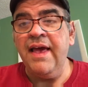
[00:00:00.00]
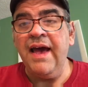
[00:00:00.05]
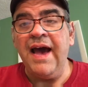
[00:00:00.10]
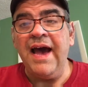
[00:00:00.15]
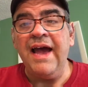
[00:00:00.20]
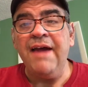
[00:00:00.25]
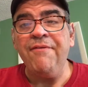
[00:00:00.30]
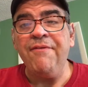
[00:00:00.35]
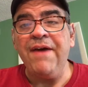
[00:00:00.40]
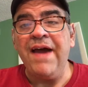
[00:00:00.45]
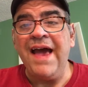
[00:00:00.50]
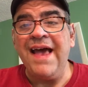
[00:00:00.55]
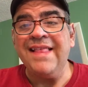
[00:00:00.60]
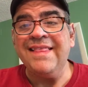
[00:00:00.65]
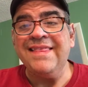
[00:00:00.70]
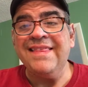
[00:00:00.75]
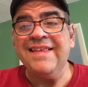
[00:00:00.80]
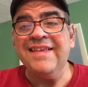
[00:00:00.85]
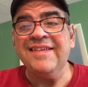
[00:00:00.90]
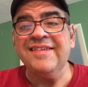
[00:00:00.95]
I've
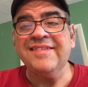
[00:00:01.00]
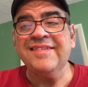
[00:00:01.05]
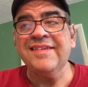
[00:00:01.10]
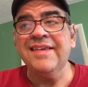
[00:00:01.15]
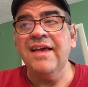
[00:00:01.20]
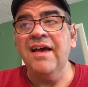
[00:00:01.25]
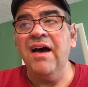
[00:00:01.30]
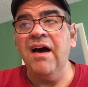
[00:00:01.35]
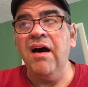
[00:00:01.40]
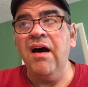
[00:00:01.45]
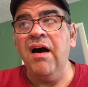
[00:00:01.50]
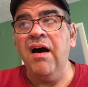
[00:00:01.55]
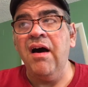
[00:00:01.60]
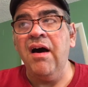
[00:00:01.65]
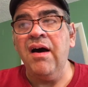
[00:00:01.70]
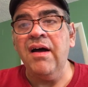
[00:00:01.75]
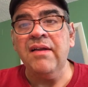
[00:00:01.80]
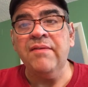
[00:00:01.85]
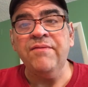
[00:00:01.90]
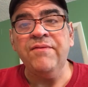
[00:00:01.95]
had this
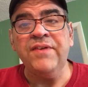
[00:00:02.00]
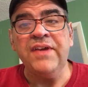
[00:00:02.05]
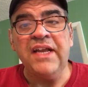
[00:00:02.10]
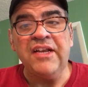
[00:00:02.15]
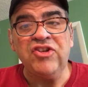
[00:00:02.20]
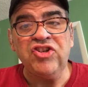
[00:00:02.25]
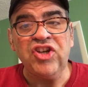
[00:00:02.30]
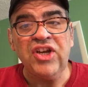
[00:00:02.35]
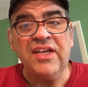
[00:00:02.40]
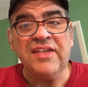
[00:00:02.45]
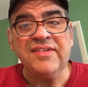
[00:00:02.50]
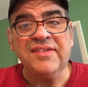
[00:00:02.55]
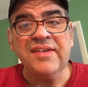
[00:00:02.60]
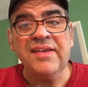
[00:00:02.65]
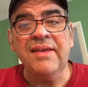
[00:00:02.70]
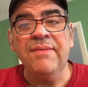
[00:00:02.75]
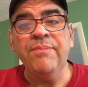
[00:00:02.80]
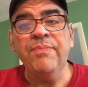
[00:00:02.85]
on VHS,